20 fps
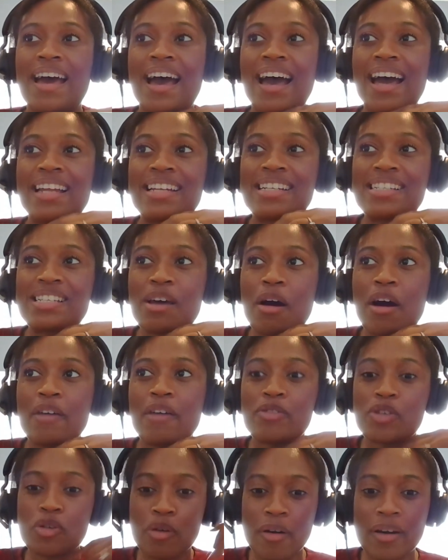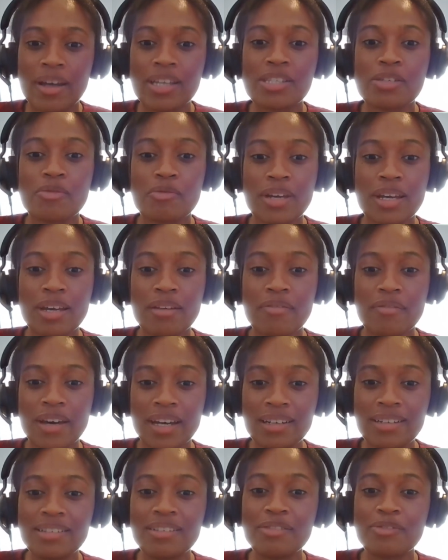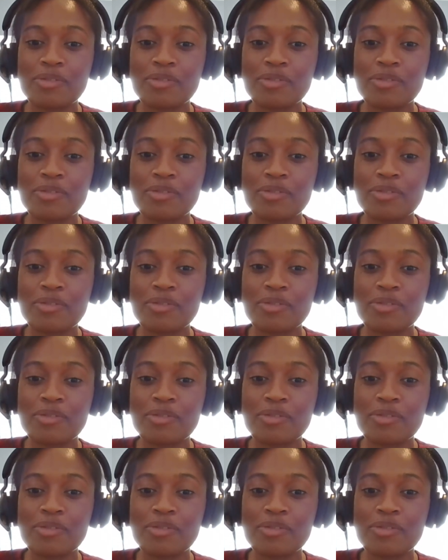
And I've tried to reinvent